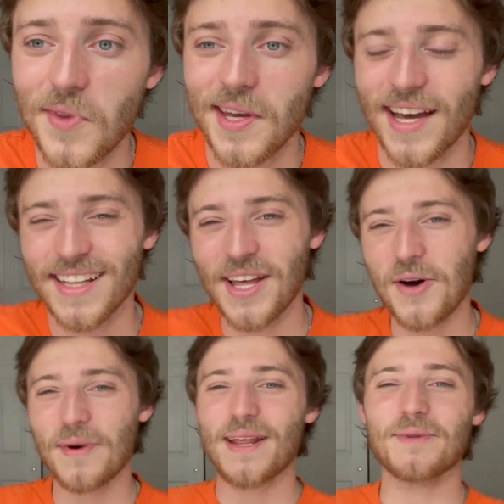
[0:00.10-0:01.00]
Hello,
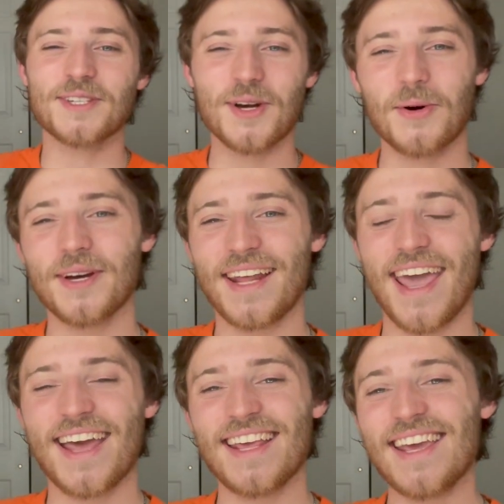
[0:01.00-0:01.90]
my name is Owen,
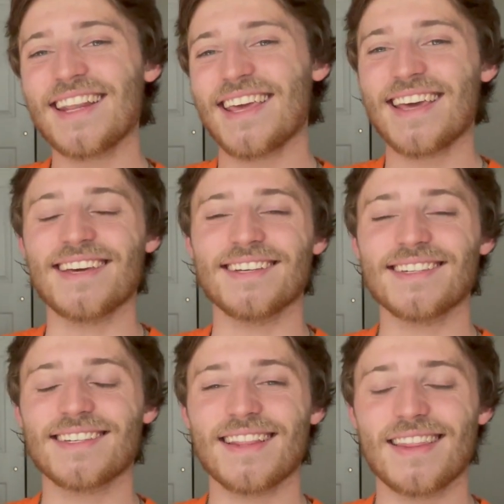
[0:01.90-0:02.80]
and it
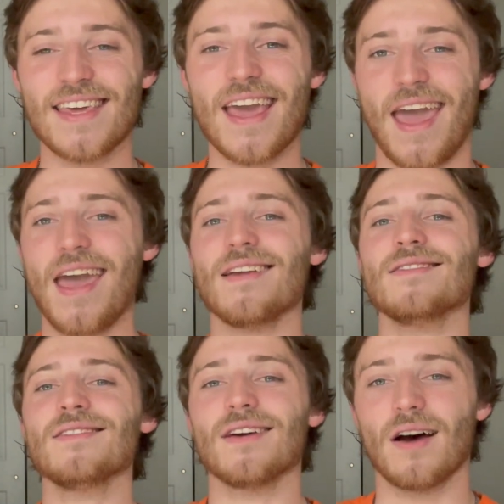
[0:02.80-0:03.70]
is the end